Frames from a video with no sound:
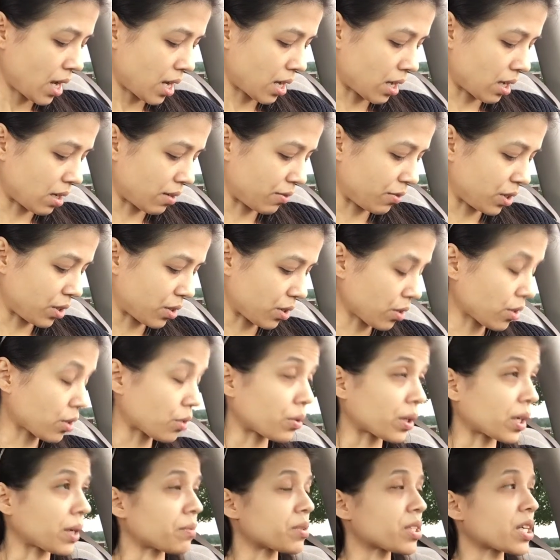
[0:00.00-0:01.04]
And if you don't
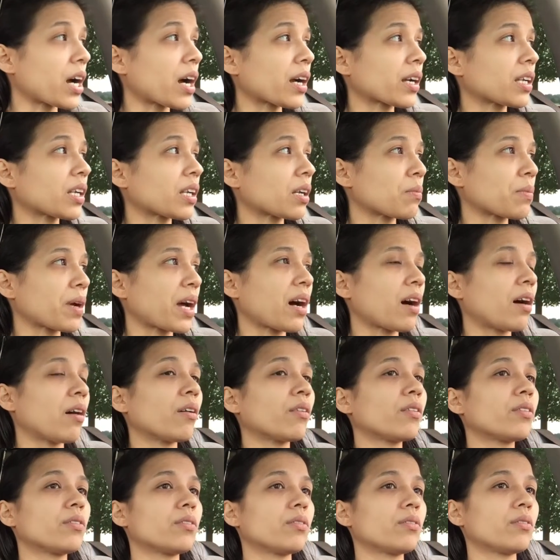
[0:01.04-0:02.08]
know what I'm talking
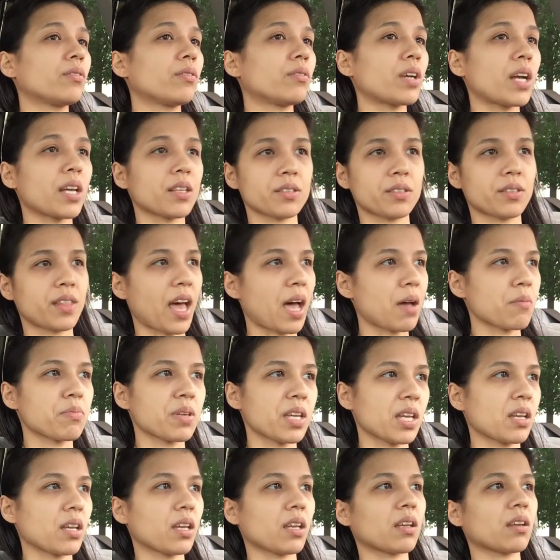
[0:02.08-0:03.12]
about as that
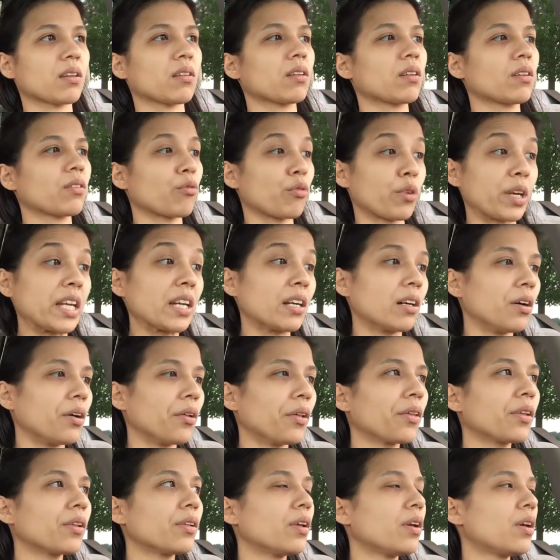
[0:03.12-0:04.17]
being
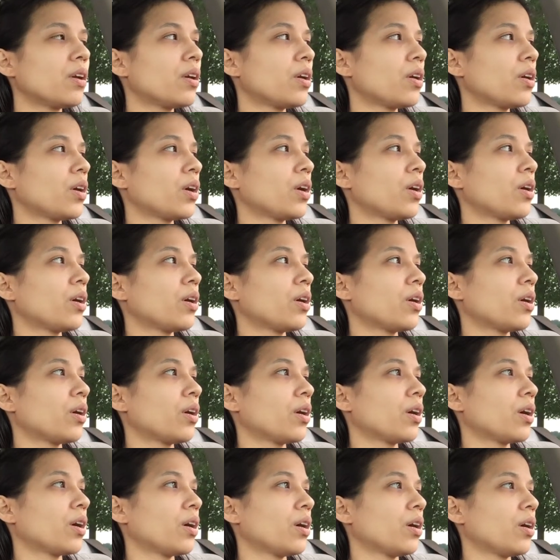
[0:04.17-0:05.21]
real,
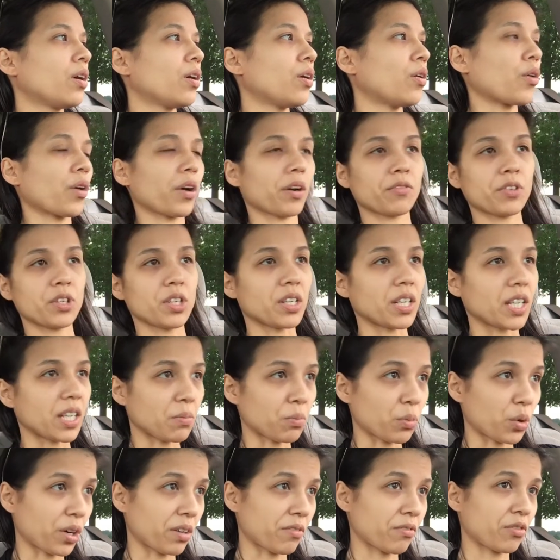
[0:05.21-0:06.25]
or if you
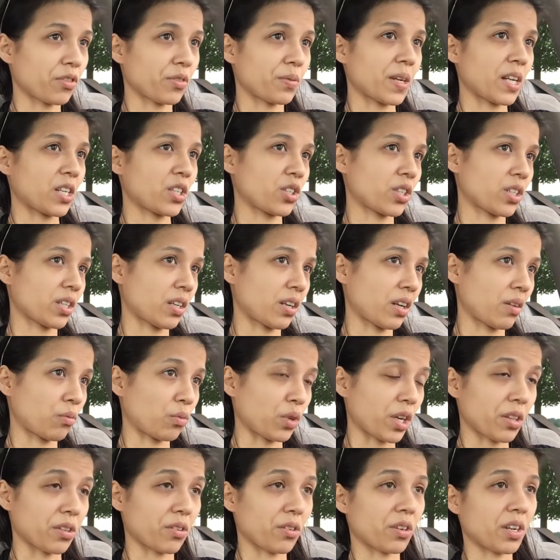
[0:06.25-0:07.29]
need more information on
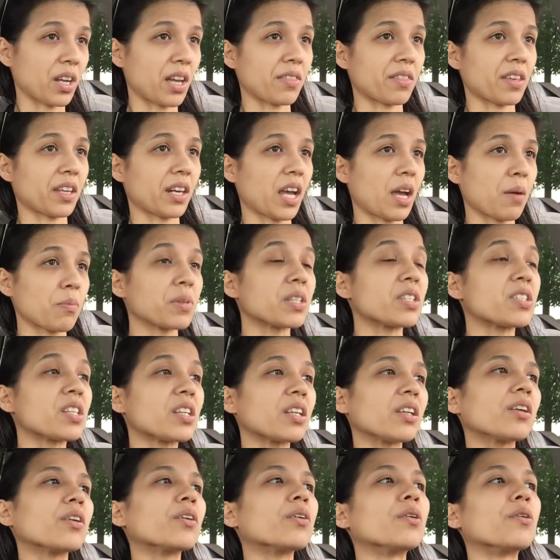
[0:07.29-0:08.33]
whether or not that happened
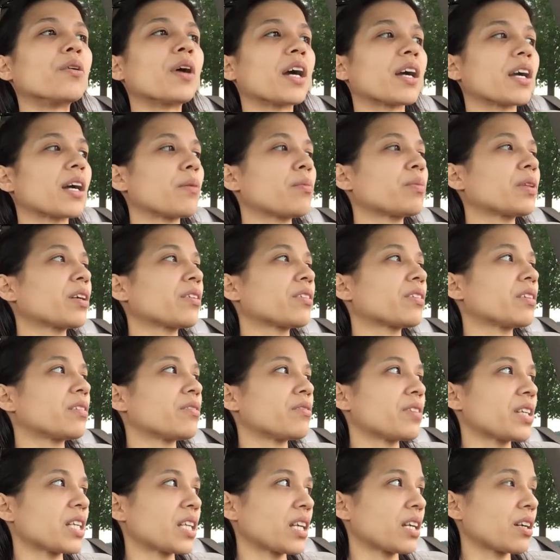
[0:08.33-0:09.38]
to you, I uploaded a
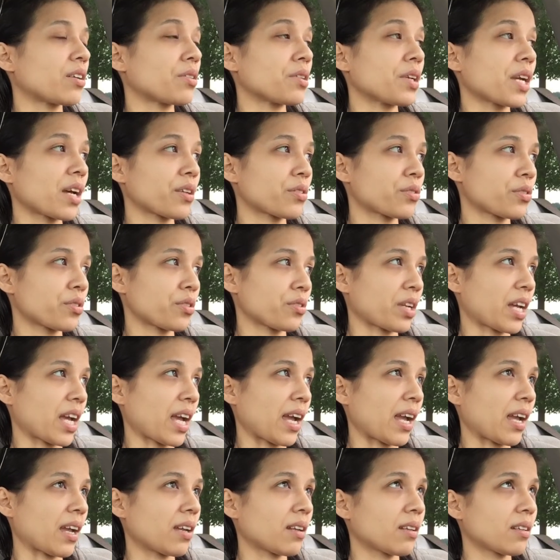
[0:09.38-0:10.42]
video
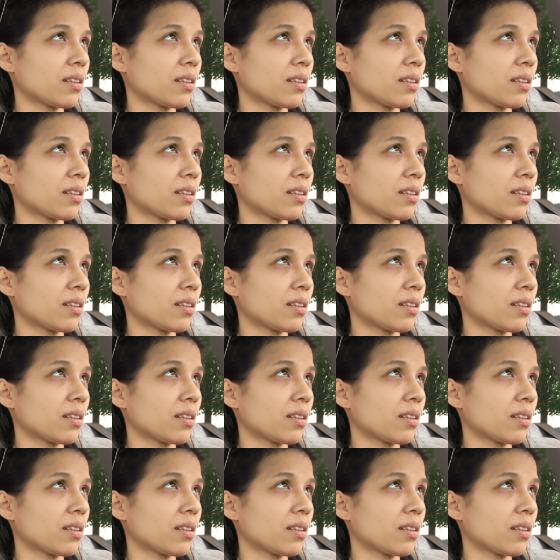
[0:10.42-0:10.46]
yesterday.